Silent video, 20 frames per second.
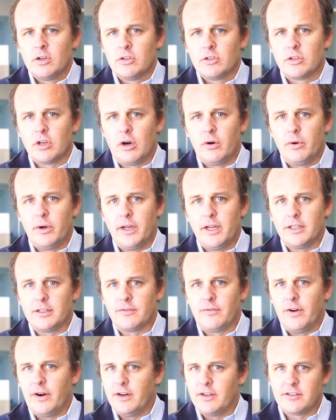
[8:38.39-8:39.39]
So
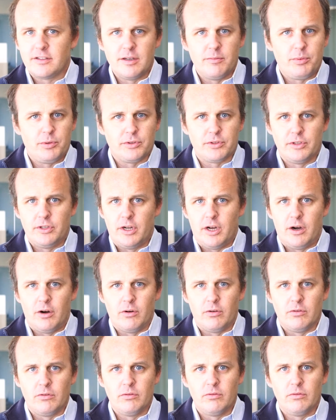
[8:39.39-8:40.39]
it's very simple to
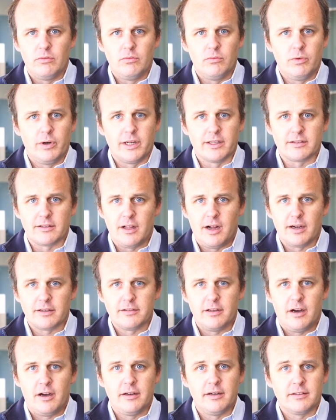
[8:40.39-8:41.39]
know. When it's
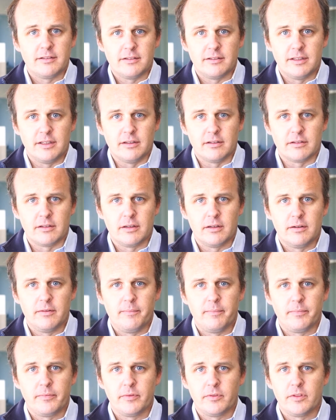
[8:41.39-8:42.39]
locked on, it's sealed.
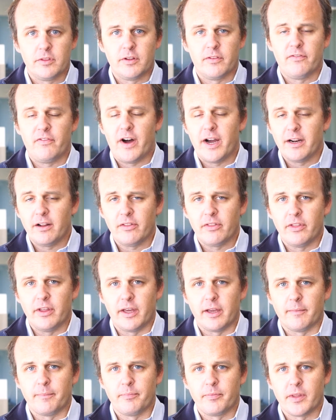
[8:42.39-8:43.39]
The final
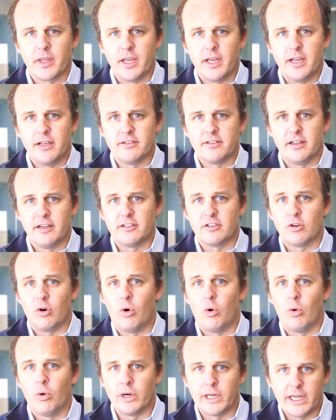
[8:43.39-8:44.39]
thing is that it's
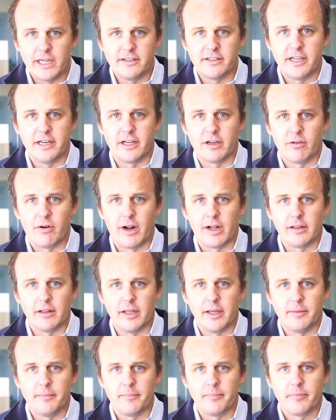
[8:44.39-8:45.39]
orientated
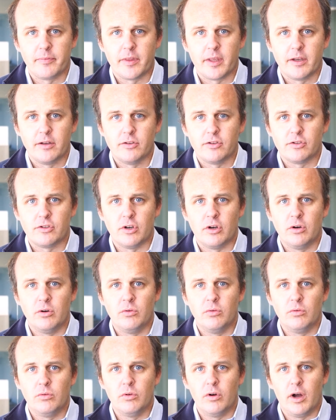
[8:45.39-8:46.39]
correctly.
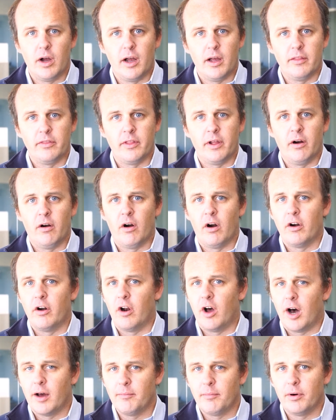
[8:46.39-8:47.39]
So there are
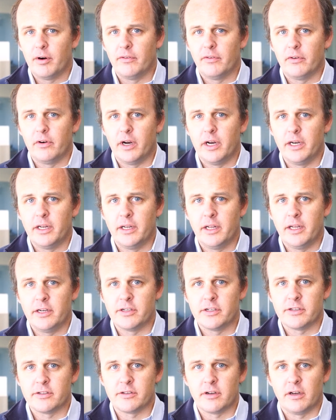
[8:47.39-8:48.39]
non-perforated
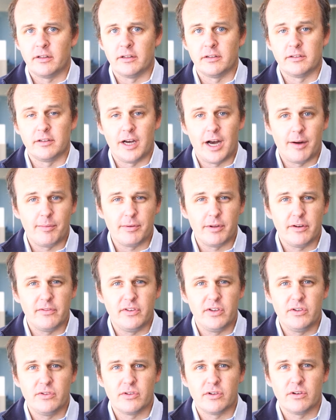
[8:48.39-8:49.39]
edges on the top of the
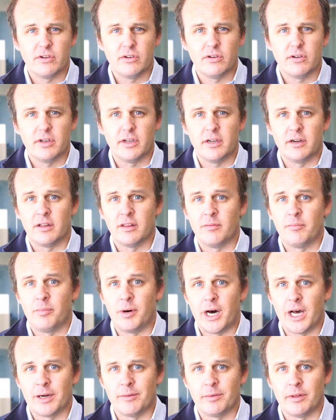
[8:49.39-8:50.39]
diffuser and on the
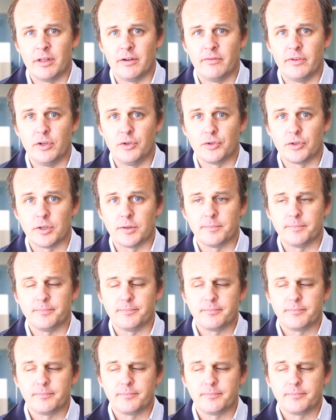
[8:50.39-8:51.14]
bottom of the diffuser.